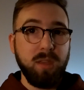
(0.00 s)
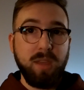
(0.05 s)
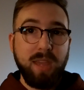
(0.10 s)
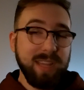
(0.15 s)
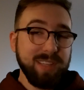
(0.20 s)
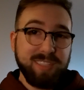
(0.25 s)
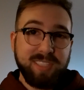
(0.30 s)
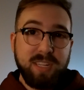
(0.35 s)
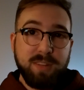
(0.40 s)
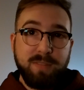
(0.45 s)

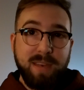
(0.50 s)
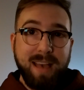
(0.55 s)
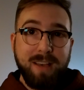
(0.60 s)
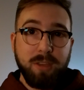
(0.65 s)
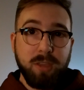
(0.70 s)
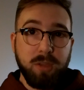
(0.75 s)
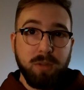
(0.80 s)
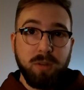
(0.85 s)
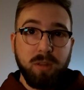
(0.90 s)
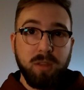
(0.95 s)
it's
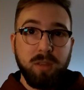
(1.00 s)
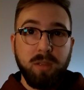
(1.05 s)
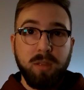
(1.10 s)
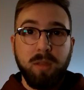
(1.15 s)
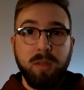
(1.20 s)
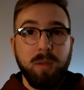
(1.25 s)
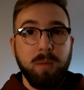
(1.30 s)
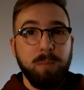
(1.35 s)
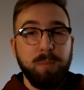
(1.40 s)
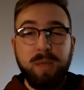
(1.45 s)
devalued.
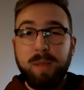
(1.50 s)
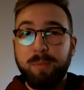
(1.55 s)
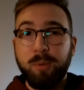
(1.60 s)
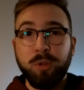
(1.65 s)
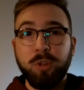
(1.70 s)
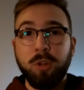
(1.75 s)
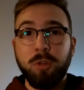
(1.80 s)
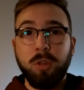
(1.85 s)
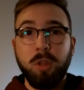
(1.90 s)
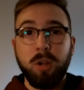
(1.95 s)

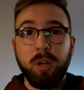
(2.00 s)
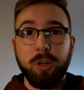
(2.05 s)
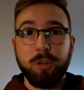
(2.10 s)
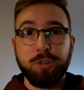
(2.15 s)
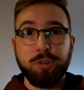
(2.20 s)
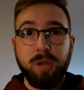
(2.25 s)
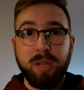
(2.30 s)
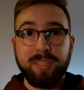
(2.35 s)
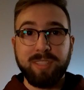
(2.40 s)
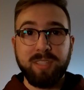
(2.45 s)
People no longer
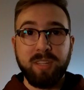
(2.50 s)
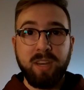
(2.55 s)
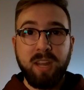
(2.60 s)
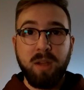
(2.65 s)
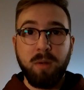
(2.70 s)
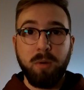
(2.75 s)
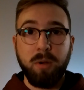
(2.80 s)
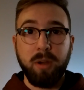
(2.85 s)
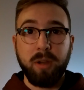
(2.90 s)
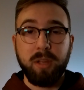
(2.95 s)
trust the
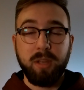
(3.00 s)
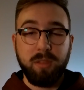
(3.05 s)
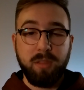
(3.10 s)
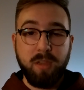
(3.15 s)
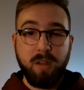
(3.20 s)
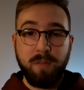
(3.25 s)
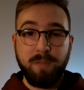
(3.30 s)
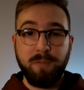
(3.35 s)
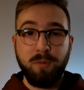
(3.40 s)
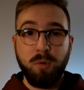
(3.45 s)
network.
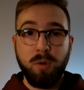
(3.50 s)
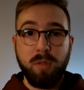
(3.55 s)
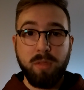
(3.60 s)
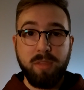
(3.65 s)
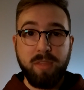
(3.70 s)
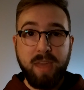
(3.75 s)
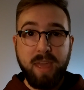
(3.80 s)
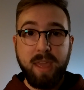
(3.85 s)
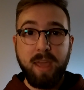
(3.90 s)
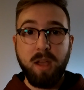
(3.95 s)
Therefore,
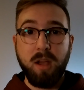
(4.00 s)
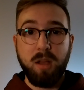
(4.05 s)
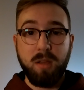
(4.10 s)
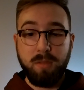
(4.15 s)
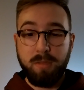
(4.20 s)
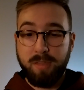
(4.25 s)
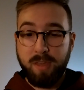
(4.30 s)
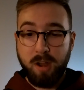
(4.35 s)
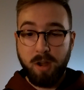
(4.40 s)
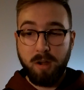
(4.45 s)

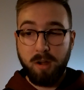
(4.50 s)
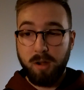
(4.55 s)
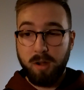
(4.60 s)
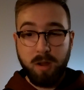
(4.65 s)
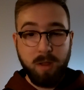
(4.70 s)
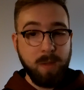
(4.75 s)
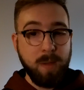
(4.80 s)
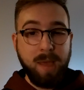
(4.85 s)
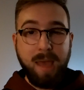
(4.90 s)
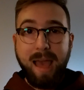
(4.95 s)

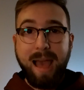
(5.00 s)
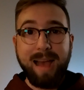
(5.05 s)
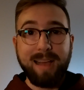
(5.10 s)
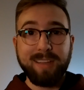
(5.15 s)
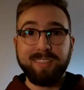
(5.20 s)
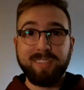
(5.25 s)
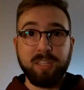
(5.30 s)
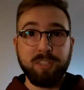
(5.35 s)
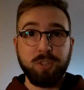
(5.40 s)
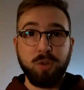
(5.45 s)
their
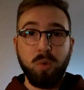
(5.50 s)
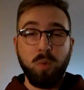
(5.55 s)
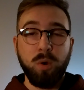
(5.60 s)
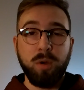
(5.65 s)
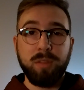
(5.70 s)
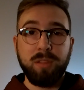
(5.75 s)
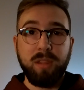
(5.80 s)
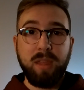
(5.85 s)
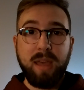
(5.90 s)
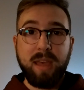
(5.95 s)
assets are
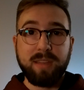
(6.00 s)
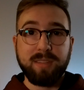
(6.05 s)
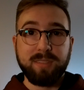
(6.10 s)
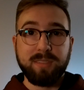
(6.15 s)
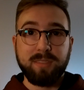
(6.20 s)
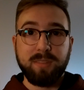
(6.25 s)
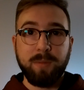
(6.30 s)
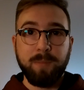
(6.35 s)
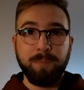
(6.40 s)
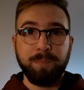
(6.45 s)
worth
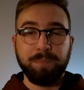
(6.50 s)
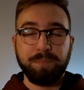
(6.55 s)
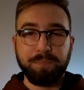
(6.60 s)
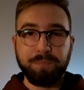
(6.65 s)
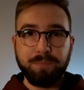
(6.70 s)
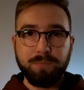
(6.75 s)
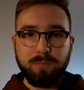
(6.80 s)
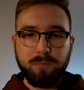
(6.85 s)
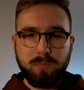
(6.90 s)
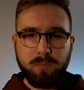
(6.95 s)
less.
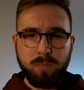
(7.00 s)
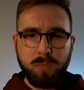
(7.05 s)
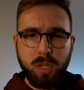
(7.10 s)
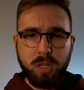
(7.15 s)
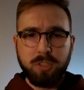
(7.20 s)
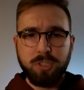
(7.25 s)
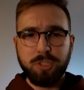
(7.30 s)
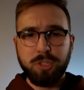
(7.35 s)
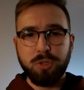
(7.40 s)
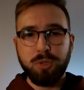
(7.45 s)

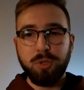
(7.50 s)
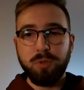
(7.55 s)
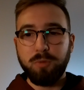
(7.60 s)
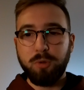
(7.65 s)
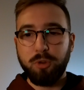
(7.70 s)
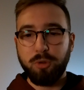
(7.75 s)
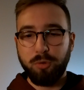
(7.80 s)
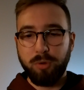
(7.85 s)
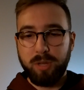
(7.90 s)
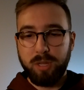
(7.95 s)
So you
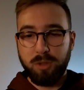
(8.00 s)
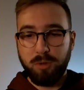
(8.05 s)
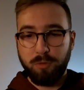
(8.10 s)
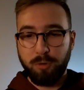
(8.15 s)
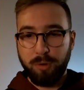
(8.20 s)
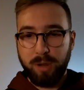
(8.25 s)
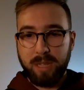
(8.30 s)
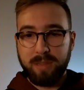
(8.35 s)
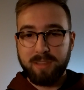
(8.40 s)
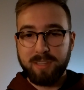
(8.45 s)

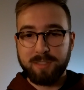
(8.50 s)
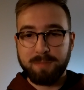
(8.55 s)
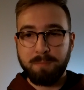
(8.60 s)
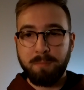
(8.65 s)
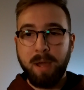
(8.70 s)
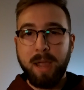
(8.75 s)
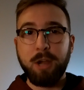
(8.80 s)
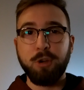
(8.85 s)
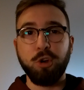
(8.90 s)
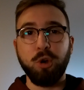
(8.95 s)
create this
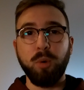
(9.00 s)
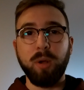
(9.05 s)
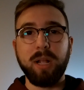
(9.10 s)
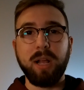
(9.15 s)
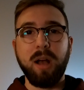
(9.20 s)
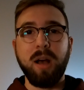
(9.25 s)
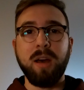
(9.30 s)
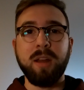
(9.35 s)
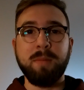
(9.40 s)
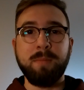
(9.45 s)

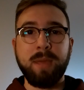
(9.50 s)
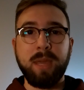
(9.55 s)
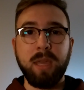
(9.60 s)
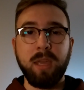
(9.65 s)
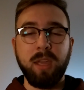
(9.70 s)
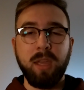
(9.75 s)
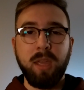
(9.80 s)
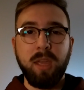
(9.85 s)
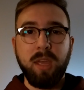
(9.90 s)
microeconomy